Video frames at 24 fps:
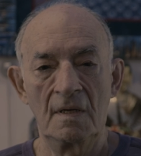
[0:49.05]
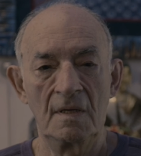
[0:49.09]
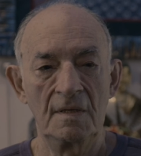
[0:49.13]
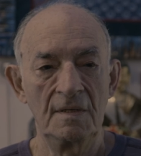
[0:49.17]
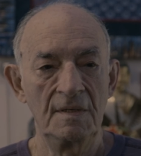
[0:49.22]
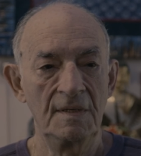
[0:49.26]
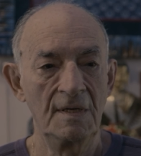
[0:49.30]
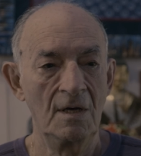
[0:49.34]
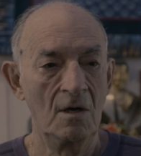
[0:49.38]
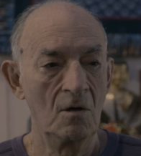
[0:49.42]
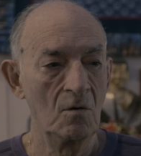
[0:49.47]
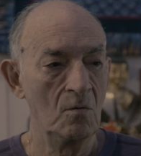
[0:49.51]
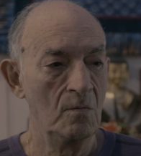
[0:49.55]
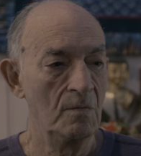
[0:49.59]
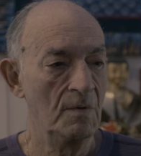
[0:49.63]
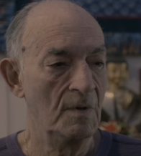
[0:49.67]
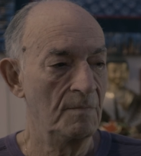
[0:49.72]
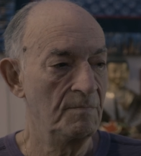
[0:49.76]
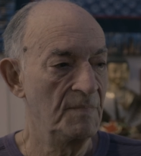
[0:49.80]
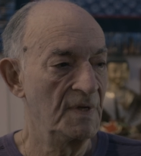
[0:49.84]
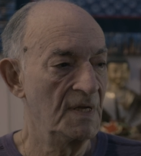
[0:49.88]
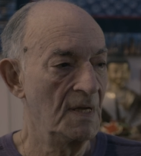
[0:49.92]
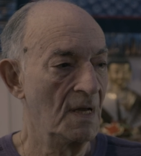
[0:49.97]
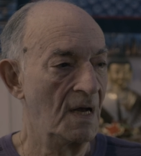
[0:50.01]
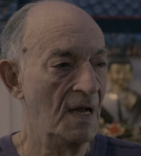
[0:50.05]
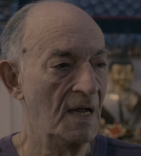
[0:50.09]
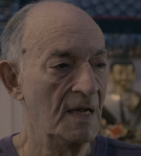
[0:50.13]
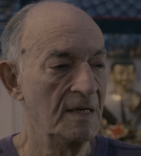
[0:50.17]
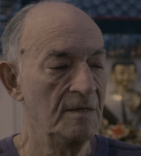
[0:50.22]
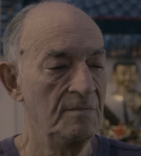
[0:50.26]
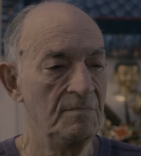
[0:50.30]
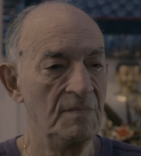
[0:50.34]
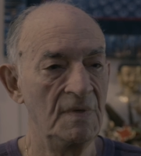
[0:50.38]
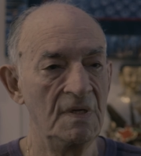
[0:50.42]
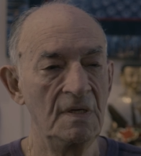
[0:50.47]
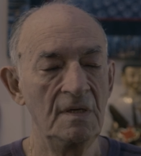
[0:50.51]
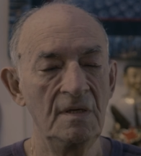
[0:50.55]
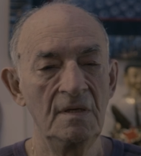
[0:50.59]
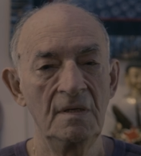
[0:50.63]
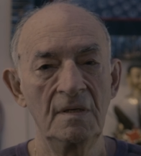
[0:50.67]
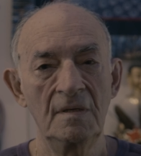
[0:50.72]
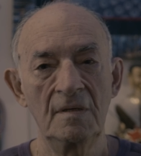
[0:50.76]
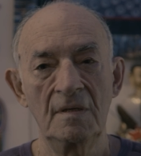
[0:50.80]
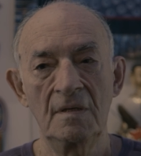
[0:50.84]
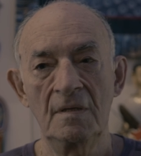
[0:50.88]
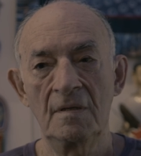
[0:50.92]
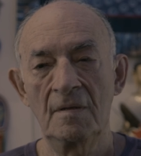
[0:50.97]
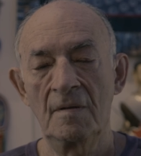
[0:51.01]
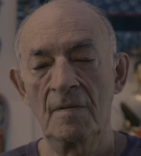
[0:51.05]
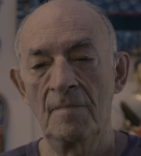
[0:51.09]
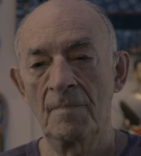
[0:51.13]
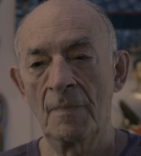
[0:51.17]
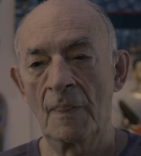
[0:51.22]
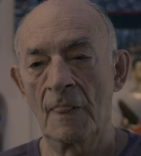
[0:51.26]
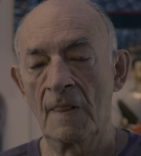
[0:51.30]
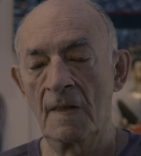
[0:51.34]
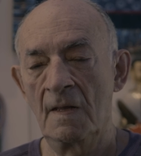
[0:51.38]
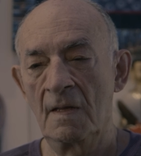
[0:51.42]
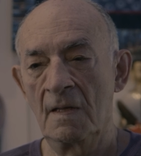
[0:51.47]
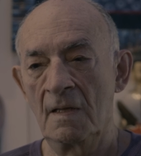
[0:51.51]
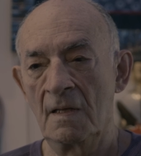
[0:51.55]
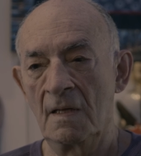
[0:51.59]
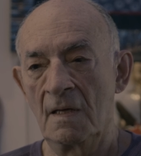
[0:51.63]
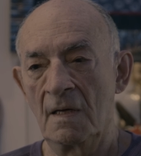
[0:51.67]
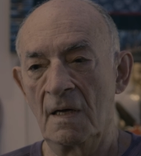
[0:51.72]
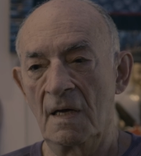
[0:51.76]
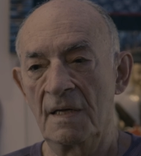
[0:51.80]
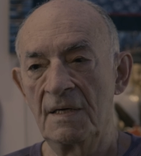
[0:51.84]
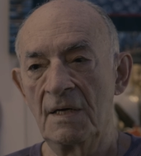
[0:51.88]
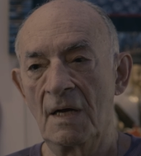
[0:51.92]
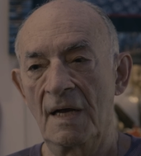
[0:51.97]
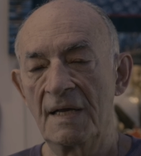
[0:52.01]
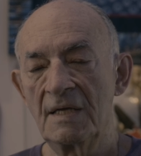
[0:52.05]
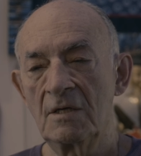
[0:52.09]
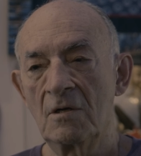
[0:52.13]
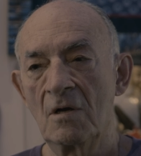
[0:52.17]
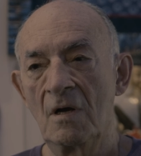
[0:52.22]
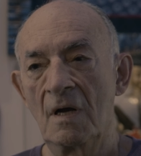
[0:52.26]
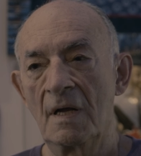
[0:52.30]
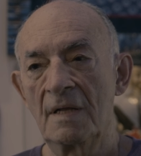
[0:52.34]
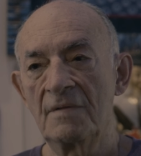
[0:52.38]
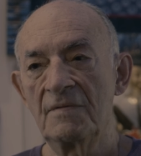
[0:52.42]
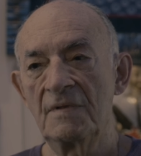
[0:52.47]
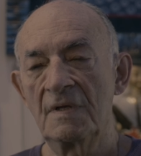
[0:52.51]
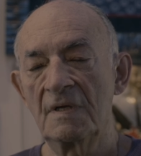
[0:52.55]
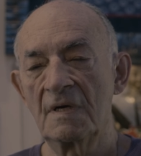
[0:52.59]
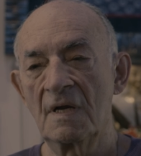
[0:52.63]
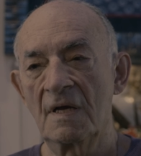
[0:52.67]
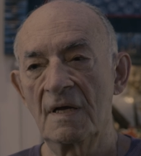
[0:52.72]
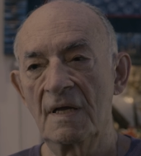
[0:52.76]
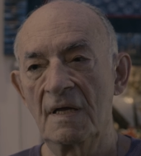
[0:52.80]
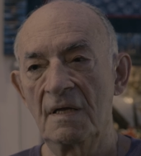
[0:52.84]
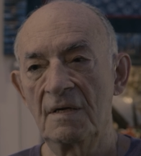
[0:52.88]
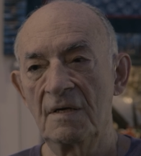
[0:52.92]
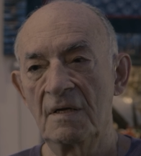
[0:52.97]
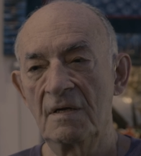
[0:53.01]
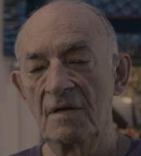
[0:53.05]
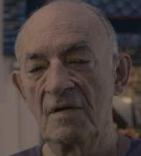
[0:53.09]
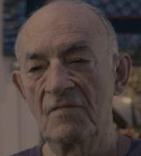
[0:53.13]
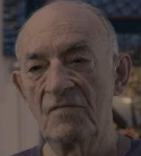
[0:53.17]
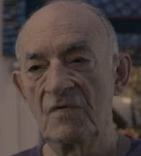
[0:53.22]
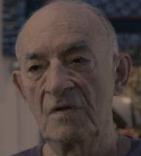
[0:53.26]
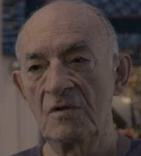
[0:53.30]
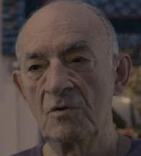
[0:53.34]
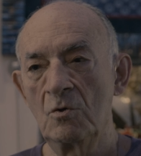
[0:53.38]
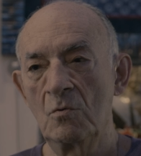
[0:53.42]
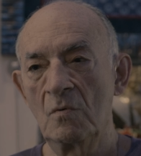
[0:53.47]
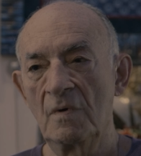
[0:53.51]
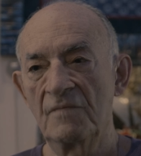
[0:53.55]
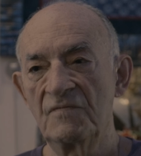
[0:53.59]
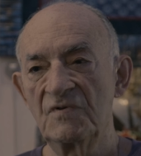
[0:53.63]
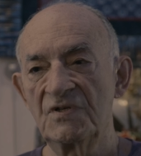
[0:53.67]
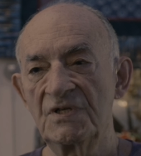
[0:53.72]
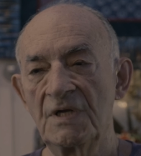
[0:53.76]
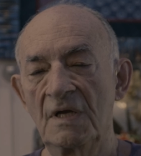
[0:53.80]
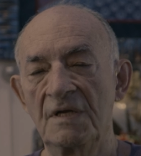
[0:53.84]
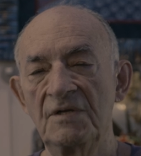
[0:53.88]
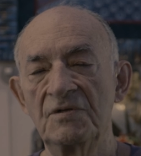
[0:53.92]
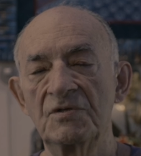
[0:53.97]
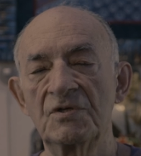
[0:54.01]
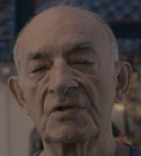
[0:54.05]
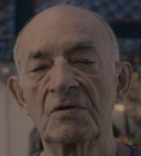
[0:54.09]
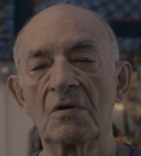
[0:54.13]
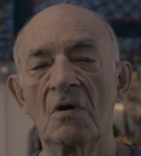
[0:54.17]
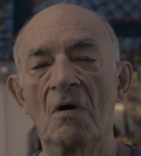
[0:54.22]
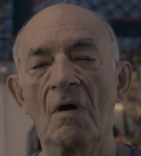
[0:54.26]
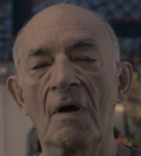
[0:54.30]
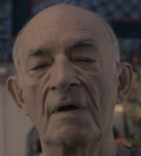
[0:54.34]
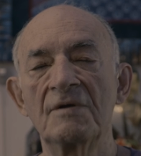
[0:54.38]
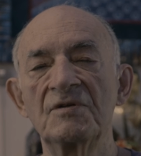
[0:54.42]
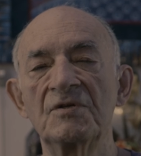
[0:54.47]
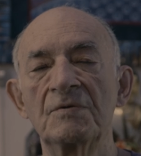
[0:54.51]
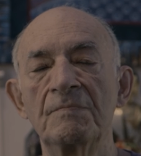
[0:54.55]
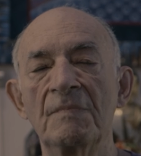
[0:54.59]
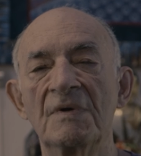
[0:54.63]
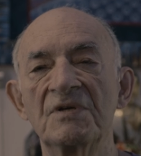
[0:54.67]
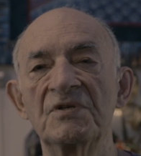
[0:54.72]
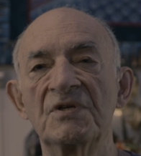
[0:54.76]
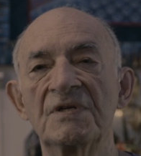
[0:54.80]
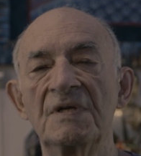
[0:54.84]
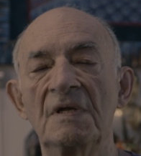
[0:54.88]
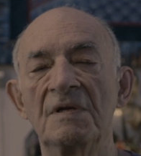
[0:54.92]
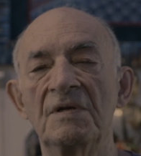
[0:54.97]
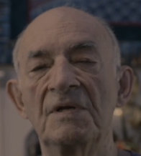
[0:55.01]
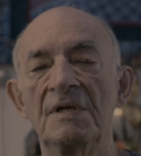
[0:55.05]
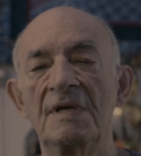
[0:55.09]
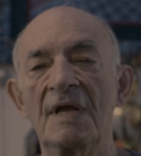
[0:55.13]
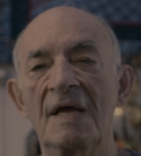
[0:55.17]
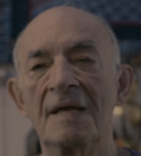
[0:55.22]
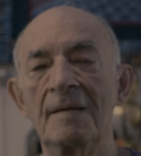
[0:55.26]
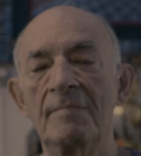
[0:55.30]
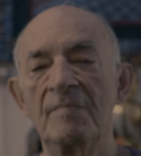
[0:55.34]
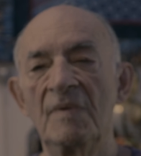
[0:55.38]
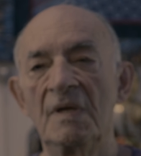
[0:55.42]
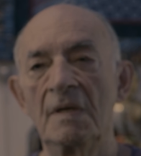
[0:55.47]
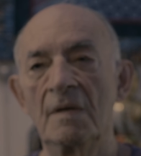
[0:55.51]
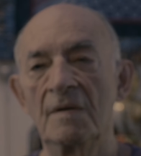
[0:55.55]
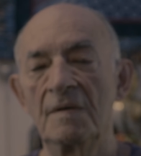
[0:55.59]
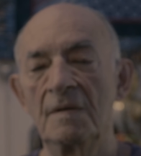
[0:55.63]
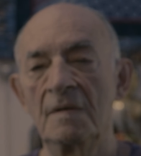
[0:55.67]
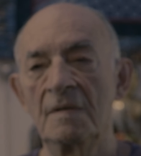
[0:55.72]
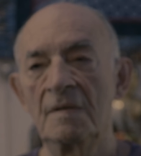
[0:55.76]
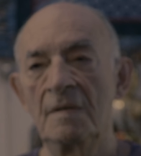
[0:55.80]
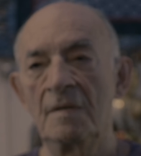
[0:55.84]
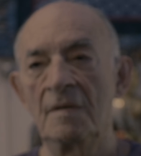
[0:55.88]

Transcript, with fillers: now behind me an icon that I had given you of Saints Cosmas and Damian.